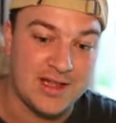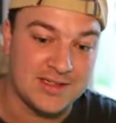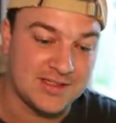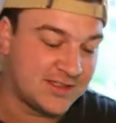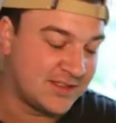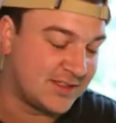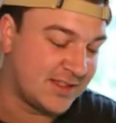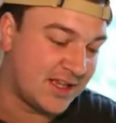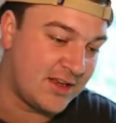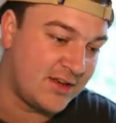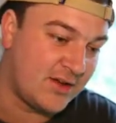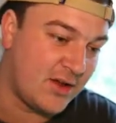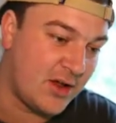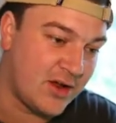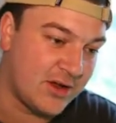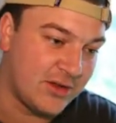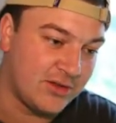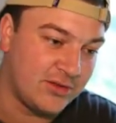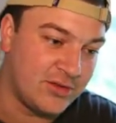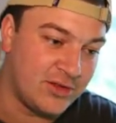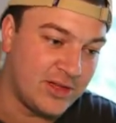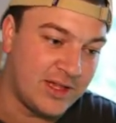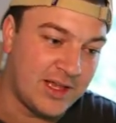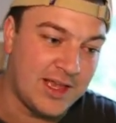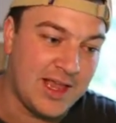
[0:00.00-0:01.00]
because I know you're
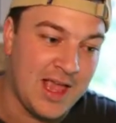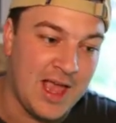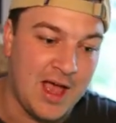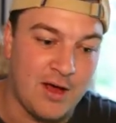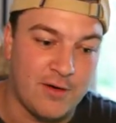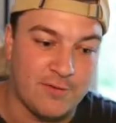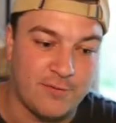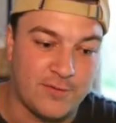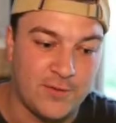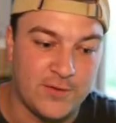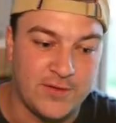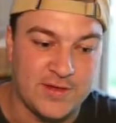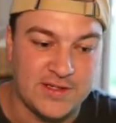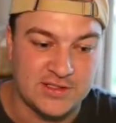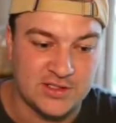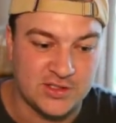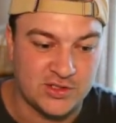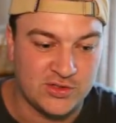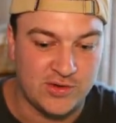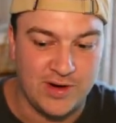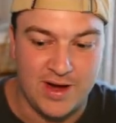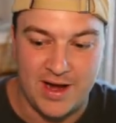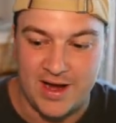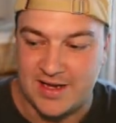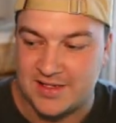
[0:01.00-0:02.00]
looking out for these
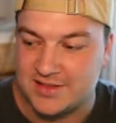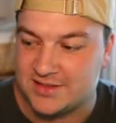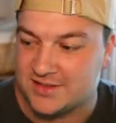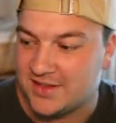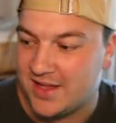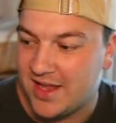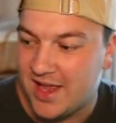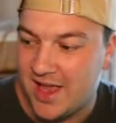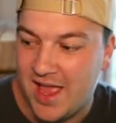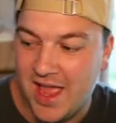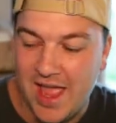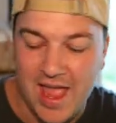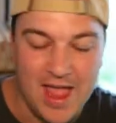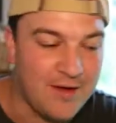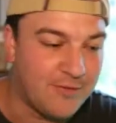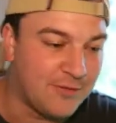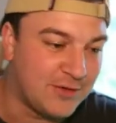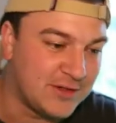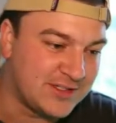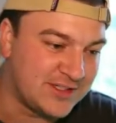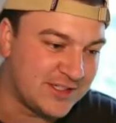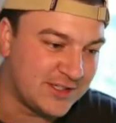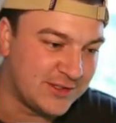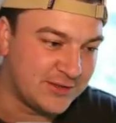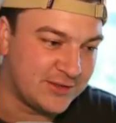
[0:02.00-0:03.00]
trades every
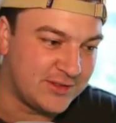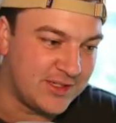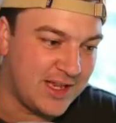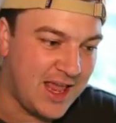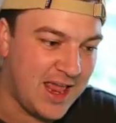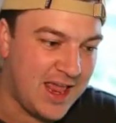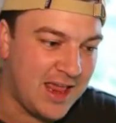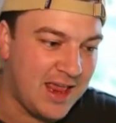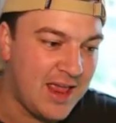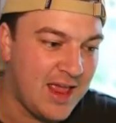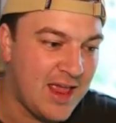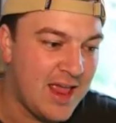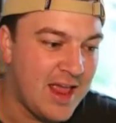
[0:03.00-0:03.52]
single day.